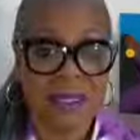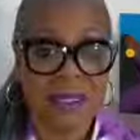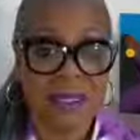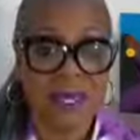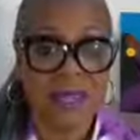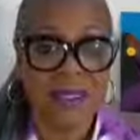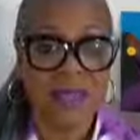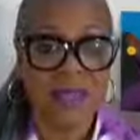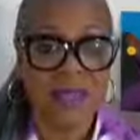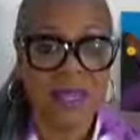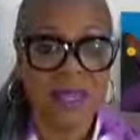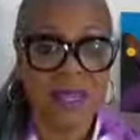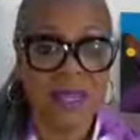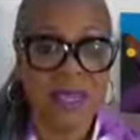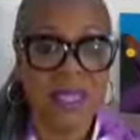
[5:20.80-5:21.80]
And so we
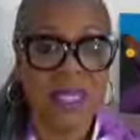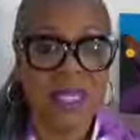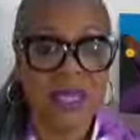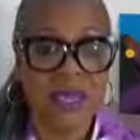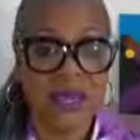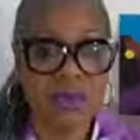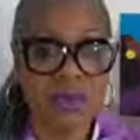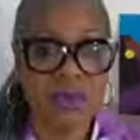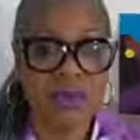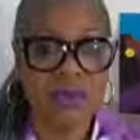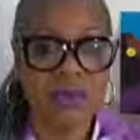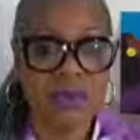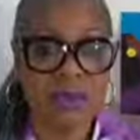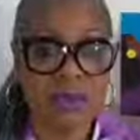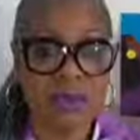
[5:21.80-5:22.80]
have to say
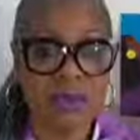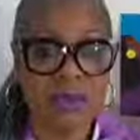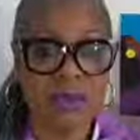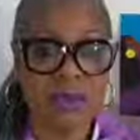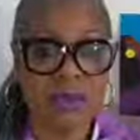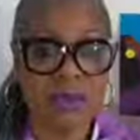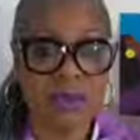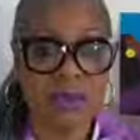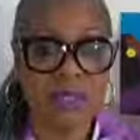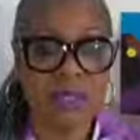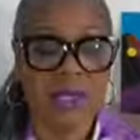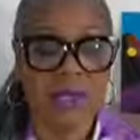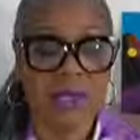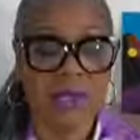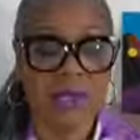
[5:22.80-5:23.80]
kudos,
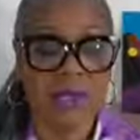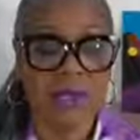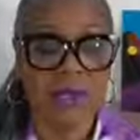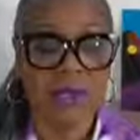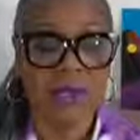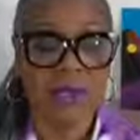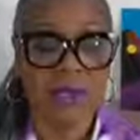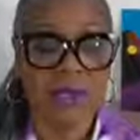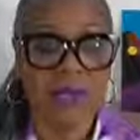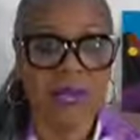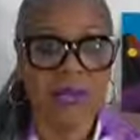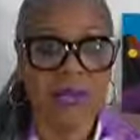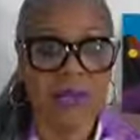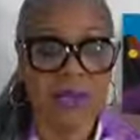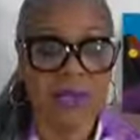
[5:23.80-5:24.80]
to the
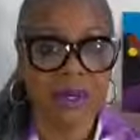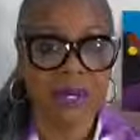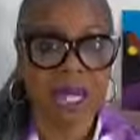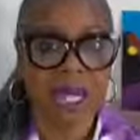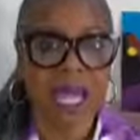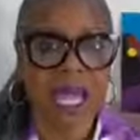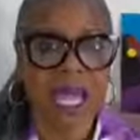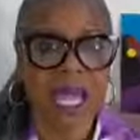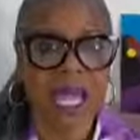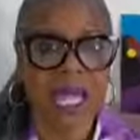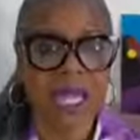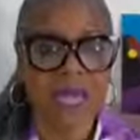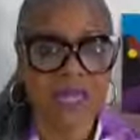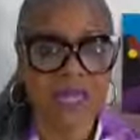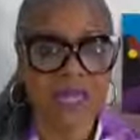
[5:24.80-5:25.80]
governor
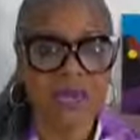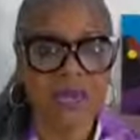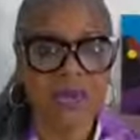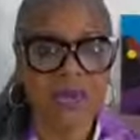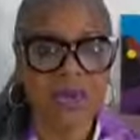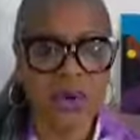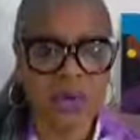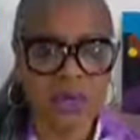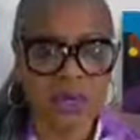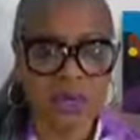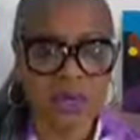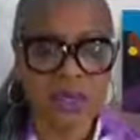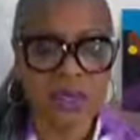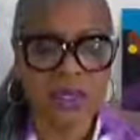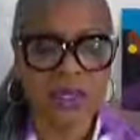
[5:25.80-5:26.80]
and to New
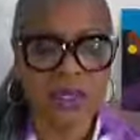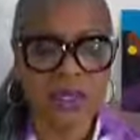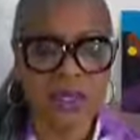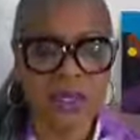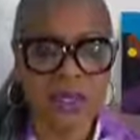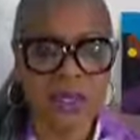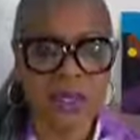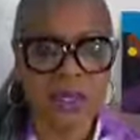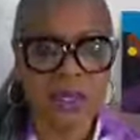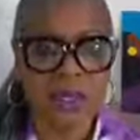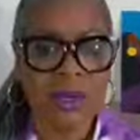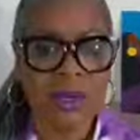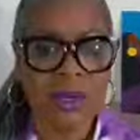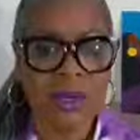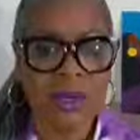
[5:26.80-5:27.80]
Yorkers
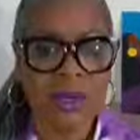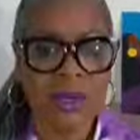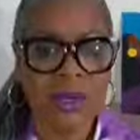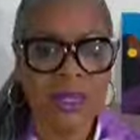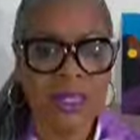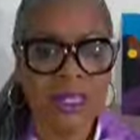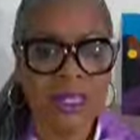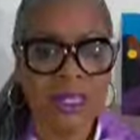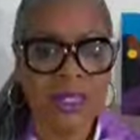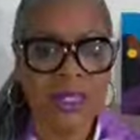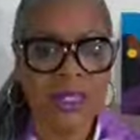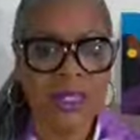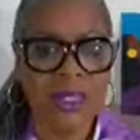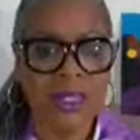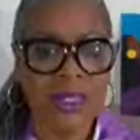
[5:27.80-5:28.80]
who really
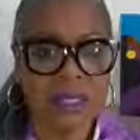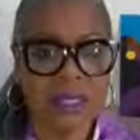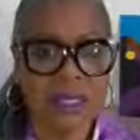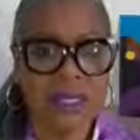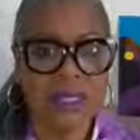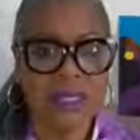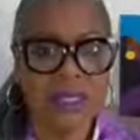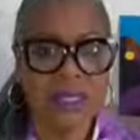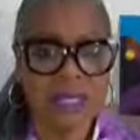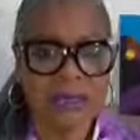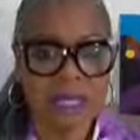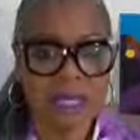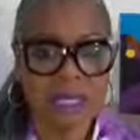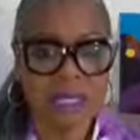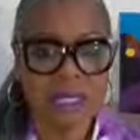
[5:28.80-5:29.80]
took this thing
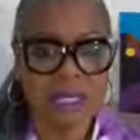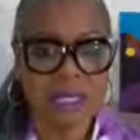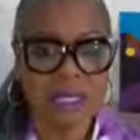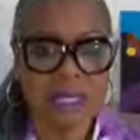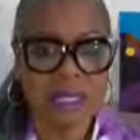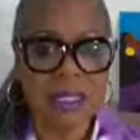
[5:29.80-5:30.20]
seriously